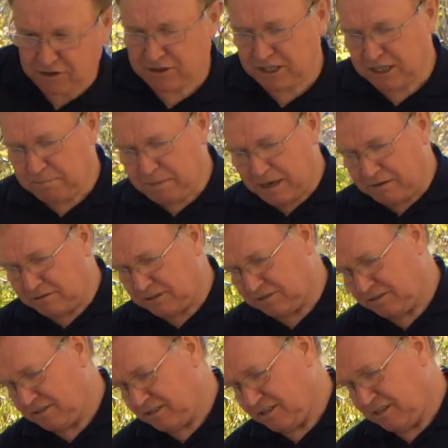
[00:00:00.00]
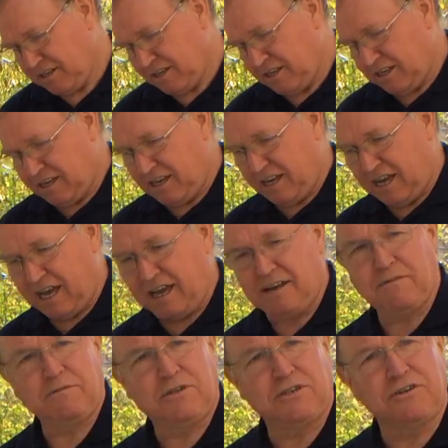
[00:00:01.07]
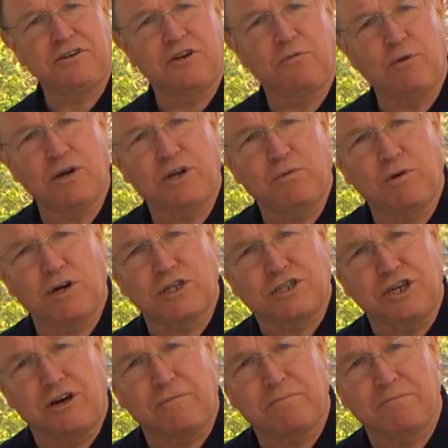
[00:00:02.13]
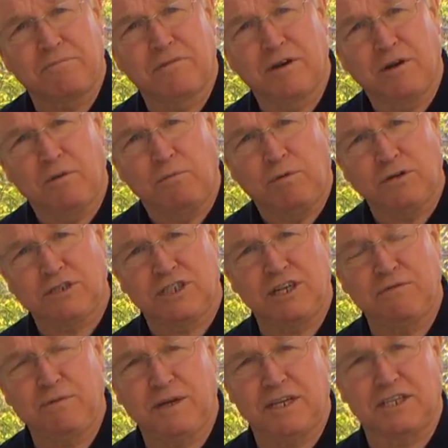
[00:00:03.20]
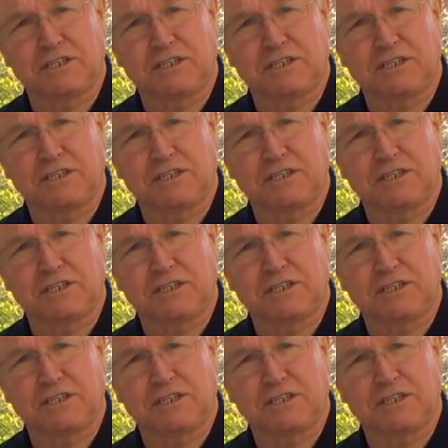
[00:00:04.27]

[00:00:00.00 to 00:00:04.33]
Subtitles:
to think about, and during your Wonder Workshop we'll see if we can